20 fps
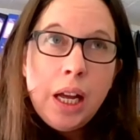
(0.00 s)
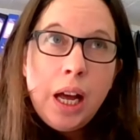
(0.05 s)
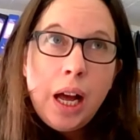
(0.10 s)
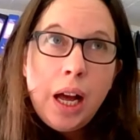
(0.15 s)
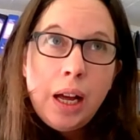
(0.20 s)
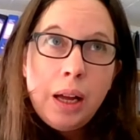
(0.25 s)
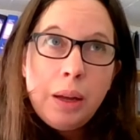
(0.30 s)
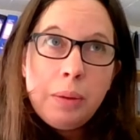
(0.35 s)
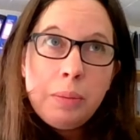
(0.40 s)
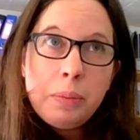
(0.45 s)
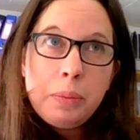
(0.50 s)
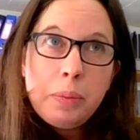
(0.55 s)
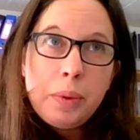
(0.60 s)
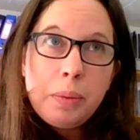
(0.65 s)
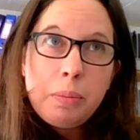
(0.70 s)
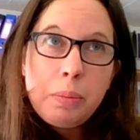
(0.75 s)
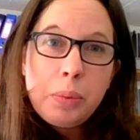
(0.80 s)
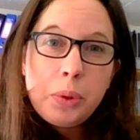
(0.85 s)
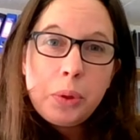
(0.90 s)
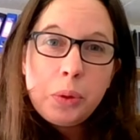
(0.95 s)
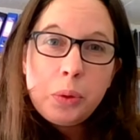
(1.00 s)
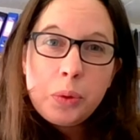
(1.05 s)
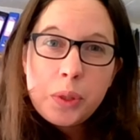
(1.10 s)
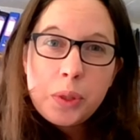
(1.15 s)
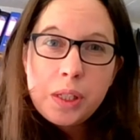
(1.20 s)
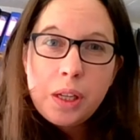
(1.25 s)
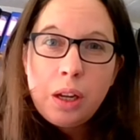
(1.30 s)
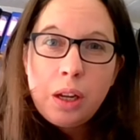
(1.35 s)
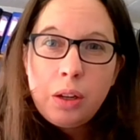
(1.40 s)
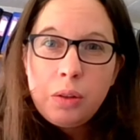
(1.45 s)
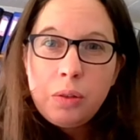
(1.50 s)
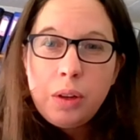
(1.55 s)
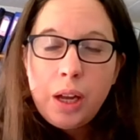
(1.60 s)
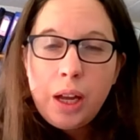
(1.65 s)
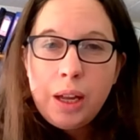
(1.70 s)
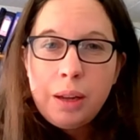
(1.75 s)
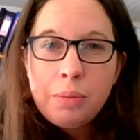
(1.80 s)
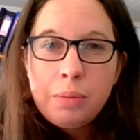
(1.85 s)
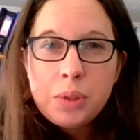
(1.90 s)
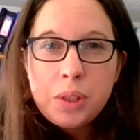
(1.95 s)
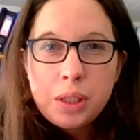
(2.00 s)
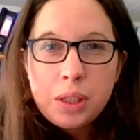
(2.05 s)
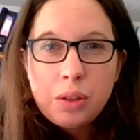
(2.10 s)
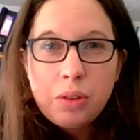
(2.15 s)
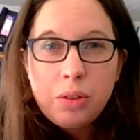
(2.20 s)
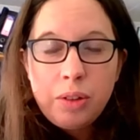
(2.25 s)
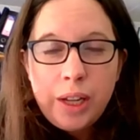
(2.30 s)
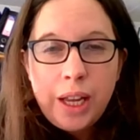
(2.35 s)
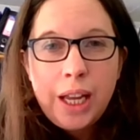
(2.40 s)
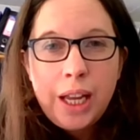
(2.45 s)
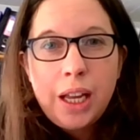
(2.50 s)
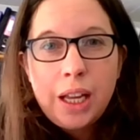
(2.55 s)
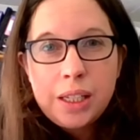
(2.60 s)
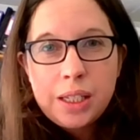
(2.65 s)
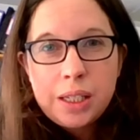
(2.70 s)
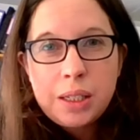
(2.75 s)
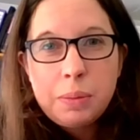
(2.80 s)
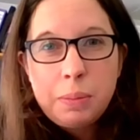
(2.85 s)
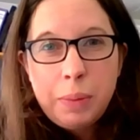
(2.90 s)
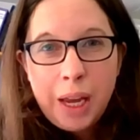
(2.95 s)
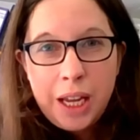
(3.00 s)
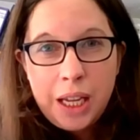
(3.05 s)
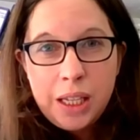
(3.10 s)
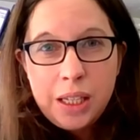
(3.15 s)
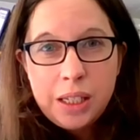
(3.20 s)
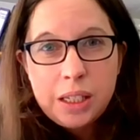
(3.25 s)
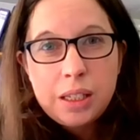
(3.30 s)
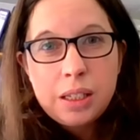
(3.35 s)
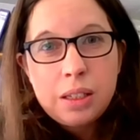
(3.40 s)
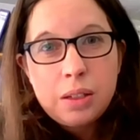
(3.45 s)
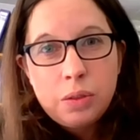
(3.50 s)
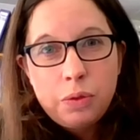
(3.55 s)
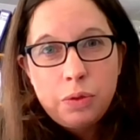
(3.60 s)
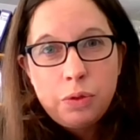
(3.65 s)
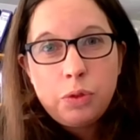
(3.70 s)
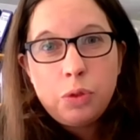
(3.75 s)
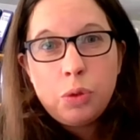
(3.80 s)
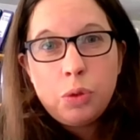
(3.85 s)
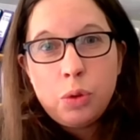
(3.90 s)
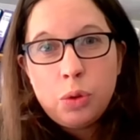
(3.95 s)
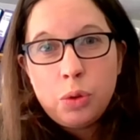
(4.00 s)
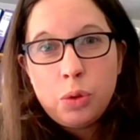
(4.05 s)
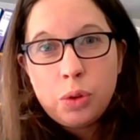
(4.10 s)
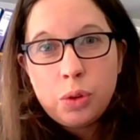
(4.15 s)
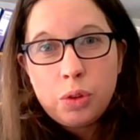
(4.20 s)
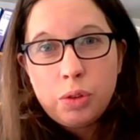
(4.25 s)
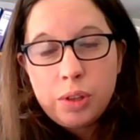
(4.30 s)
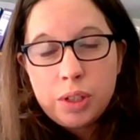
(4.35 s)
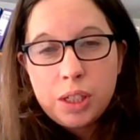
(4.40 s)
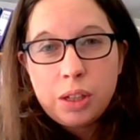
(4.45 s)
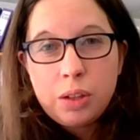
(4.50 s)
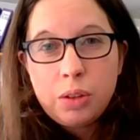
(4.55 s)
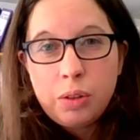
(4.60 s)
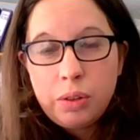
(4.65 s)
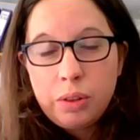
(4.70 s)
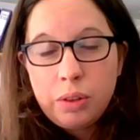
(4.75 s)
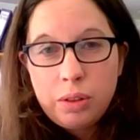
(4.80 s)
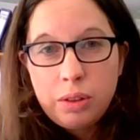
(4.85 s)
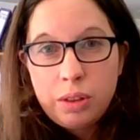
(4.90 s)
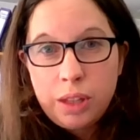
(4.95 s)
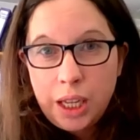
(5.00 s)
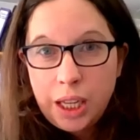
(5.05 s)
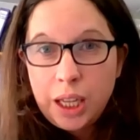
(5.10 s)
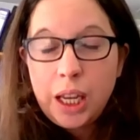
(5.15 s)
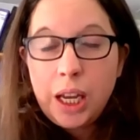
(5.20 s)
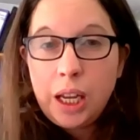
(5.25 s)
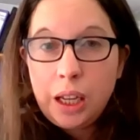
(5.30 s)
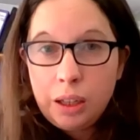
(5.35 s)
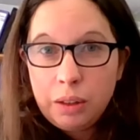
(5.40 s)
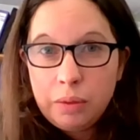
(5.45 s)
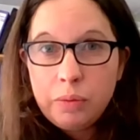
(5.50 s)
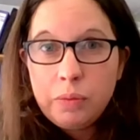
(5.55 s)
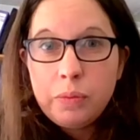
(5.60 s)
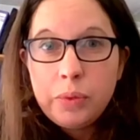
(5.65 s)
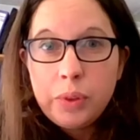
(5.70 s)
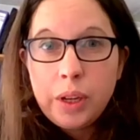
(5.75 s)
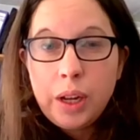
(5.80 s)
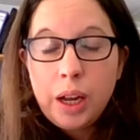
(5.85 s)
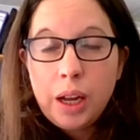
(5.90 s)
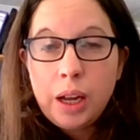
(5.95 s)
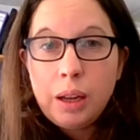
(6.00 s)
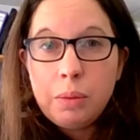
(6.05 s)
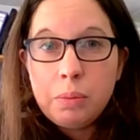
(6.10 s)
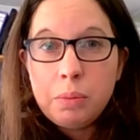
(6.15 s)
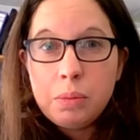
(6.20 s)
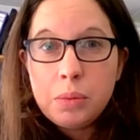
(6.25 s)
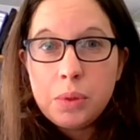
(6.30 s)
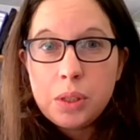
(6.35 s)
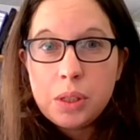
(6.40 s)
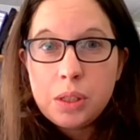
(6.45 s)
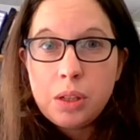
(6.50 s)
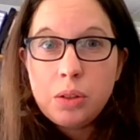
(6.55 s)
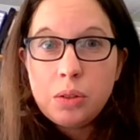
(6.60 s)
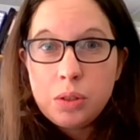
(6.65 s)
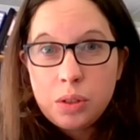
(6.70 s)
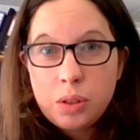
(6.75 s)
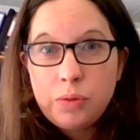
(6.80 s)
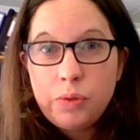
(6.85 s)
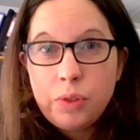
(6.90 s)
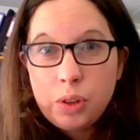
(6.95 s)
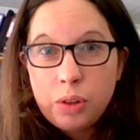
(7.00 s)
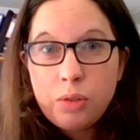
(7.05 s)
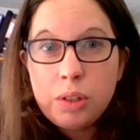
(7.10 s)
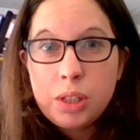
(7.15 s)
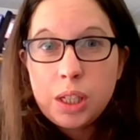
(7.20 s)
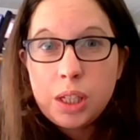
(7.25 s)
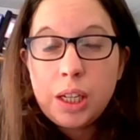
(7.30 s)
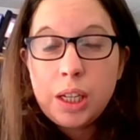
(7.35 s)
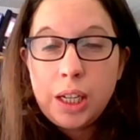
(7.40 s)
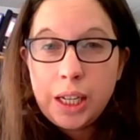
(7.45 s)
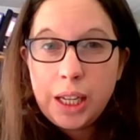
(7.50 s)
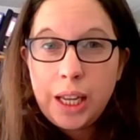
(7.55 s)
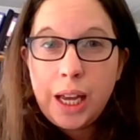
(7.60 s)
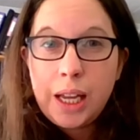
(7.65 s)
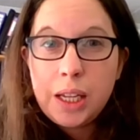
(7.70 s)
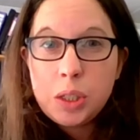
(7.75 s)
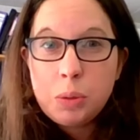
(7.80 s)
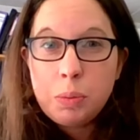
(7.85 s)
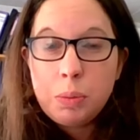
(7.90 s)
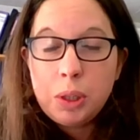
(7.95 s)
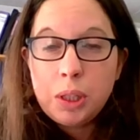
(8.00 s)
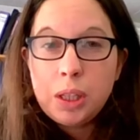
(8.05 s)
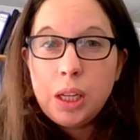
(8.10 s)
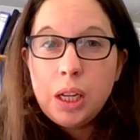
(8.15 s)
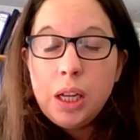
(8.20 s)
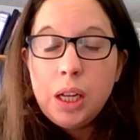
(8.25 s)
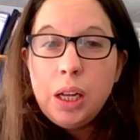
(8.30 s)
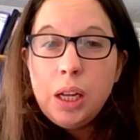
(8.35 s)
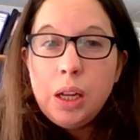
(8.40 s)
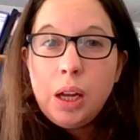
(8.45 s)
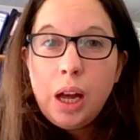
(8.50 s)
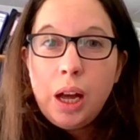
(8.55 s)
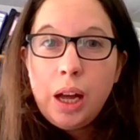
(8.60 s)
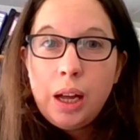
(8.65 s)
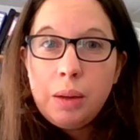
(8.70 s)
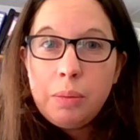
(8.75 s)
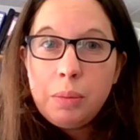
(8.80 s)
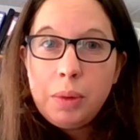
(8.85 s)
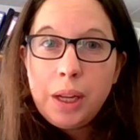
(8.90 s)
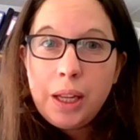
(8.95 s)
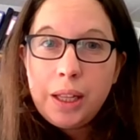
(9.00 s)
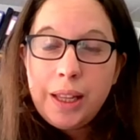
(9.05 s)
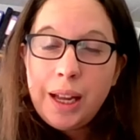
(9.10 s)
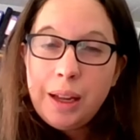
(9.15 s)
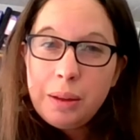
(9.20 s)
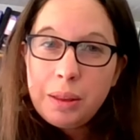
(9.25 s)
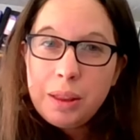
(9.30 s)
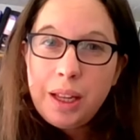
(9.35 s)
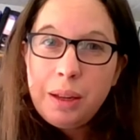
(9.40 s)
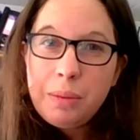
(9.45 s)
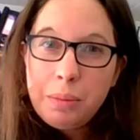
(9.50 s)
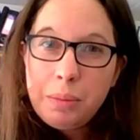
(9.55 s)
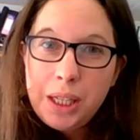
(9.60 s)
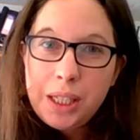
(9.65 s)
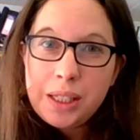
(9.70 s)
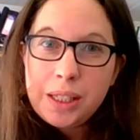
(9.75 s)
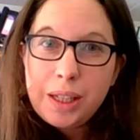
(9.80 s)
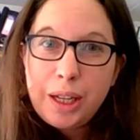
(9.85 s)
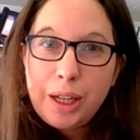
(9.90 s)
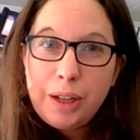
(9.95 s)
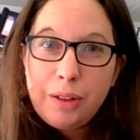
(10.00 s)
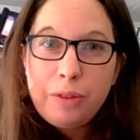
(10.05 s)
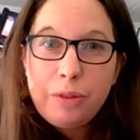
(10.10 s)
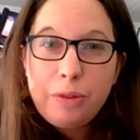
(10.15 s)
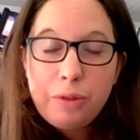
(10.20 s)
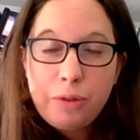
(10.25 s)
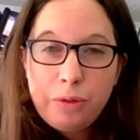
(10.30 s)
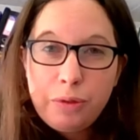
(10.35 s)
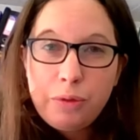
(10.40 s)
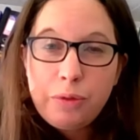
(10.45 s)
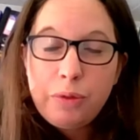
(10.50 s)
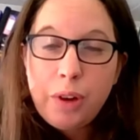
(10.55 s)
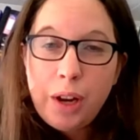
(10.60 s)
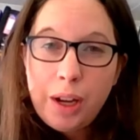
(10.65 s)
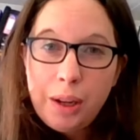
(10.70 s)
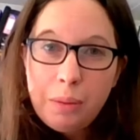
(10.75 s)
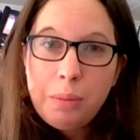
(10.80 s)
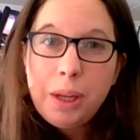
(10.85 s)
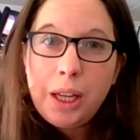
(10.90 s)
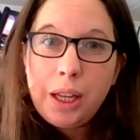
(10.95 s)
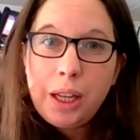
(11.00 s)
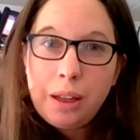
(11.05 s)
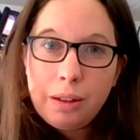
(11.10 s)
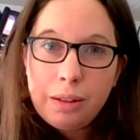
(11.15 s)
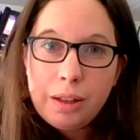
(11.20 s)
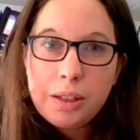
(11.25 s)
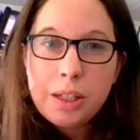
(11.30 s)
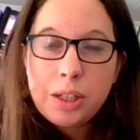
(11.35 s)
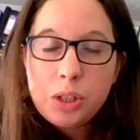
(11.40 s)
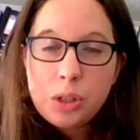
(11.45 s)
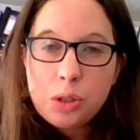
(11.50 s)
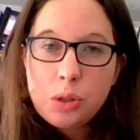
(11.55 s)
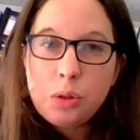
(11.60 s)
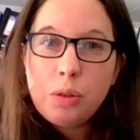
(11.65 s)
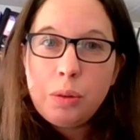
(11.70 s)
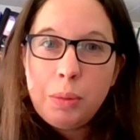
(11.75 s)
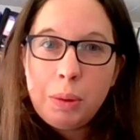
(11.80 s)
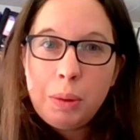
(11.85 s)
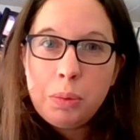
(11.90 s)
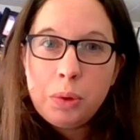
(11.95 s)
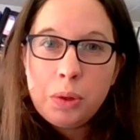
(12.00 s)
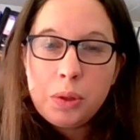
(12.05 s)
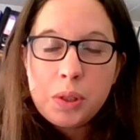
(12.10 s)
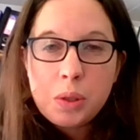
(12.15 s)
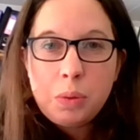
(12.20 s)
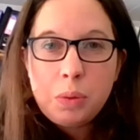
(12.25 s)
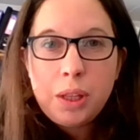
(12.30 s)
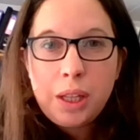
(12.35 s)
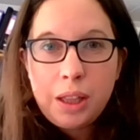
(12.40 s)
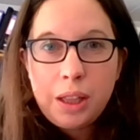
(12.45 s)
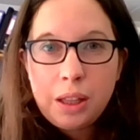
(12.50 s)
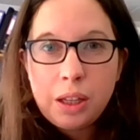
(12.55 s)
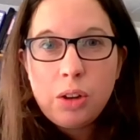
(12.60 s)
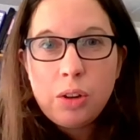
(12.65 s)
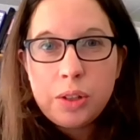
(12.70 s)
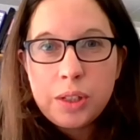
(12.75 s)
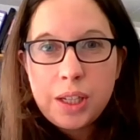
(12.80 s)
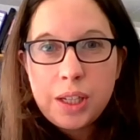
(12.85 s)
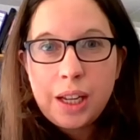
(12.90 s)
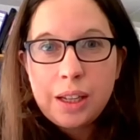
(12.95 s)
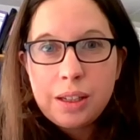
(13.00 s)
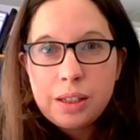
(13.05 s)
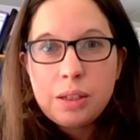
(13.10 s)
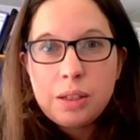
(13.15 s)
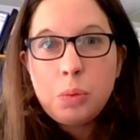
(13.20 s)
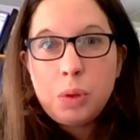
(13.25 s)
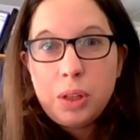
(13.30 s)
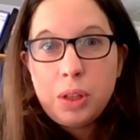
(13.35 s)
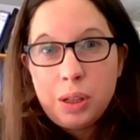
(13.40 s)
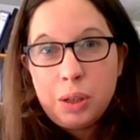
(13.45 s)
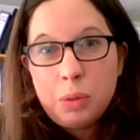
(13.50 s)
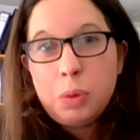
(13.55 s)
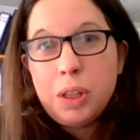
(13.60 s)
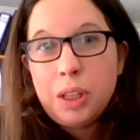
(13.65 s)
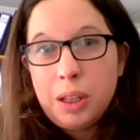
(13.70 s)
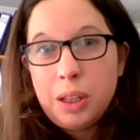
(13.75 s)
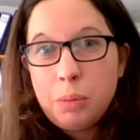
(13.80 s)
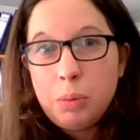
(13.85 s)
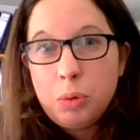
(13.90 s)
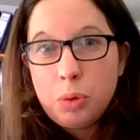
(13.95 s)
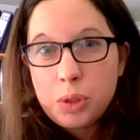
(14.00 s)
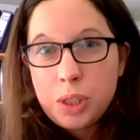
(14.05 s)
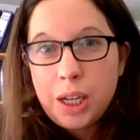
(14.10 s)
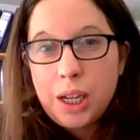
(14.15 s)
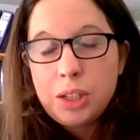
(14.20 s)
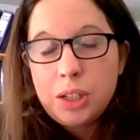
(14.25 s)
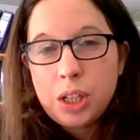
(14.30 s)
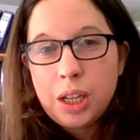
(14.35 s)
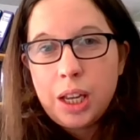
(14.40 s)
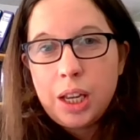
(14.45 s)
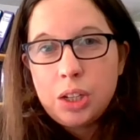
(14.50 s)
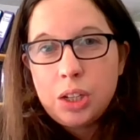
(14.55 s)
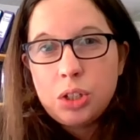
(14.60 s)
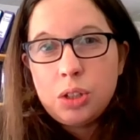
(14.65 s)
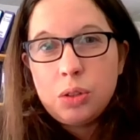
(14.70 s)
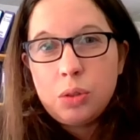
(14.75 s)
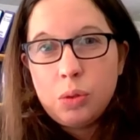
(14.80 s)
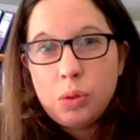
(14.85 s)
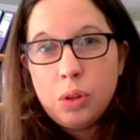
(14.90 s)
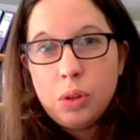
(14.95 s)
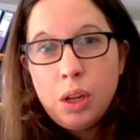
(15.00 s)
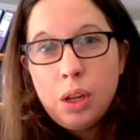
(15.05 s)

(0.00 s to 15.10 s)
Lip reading: But also to create a space for critical thinking. So for critical engagement, And that means kind of framing the digital remembrance within the context, within a broader educational